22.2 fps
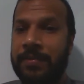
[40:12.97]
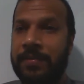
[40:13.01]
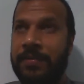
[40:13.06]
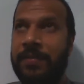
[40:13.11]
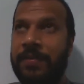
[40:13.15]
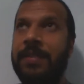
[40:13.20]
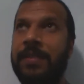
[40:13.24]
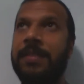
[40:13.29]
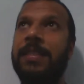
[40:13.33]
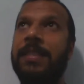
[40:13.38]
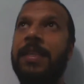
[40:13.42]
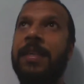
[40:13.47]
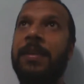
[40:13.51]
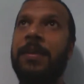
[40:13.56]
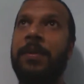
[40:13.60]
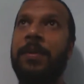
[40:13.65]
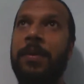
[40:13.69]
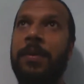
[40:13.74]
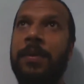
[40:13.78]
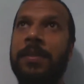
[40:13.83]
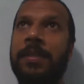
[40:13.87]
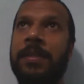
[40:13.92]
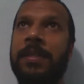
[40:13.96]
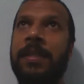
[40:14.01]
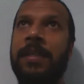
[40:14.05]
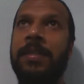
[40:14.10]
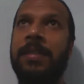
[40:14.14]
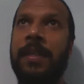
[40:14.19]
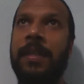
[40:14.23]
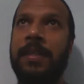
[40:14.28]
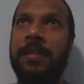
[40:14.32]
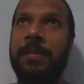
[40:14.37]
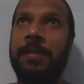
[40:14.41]
first in-course
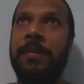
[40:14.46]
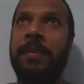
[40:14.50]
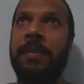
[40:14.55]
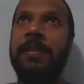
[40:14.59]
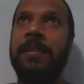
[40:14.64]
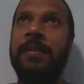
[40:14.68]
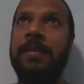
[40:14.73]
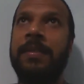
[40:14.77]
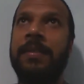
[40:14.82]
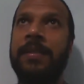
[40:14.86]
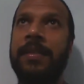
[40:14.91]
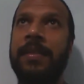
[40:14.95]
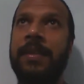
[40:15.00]
assessment